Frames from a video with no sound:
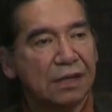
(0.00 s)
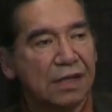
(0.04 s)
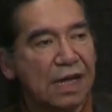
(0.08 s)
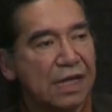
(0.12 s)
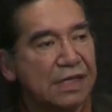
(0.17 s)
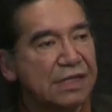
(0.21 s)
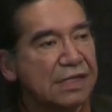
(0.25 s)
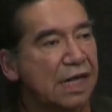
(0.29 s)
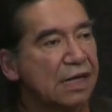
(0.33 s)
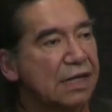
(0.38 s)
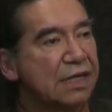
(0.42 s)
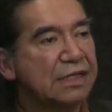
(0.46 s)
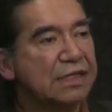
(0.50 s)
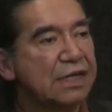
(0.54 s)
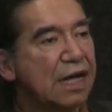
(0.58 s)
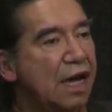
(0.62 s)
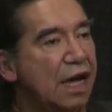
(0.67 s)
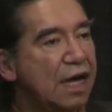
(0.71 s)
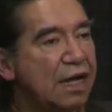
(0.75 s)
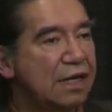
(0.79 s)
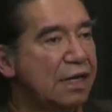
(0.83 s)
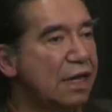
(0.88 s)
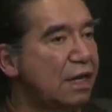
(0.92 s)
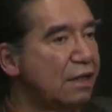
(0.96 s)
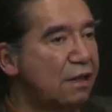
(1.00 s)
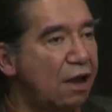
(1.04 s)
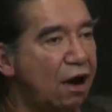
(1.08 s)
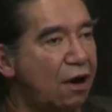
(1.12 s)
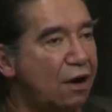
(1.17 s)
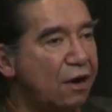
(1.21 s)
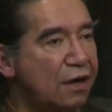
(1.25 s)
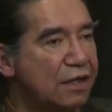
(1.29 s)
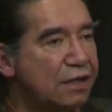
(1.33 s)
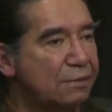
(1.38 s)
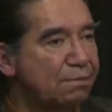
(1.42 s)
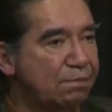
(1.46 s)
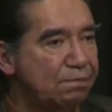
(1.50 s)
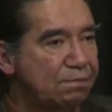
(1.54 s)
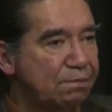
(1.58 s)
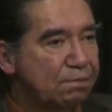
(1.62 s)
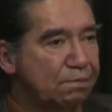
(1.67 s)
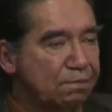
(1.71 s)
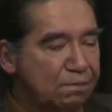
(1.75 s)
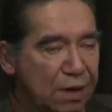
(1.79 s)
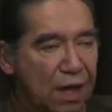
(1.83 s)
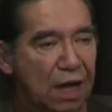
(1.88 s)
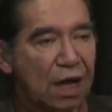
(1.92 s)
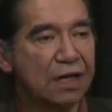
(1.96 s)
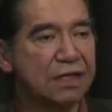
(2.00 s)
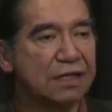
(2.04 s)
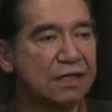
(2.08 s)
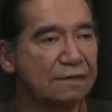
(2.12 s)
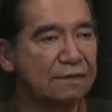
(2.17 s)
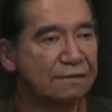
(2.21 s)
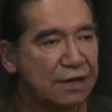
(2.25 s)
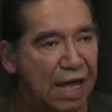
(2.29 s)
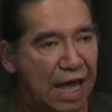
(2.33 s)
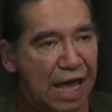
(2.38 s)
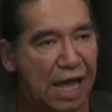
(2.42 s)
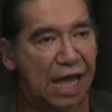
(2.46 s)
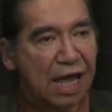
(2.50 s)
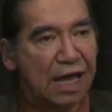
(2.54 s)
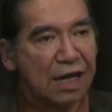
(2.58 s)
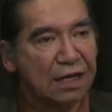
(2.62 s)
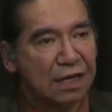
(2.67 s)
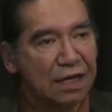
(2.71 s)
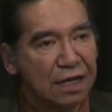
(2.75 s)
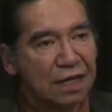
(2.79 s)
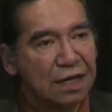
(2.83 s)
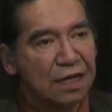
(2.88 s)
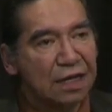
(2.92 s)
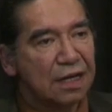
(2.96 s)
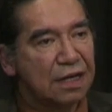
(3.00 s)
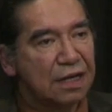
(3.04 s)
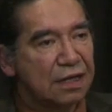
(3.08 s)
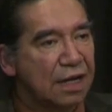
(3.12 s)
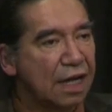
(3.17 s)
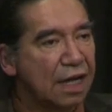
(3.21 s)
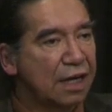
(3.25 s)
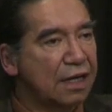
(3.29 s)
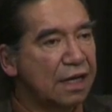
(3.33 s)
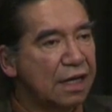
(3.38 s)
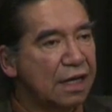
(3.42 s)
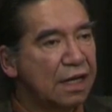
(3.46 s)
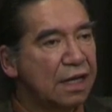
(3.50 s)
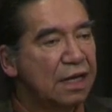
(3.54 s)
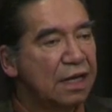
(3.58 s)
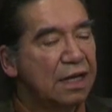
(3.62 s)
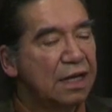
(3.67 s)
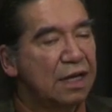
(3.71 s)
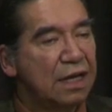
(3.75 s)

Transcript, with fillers: They set aside large plots of land, like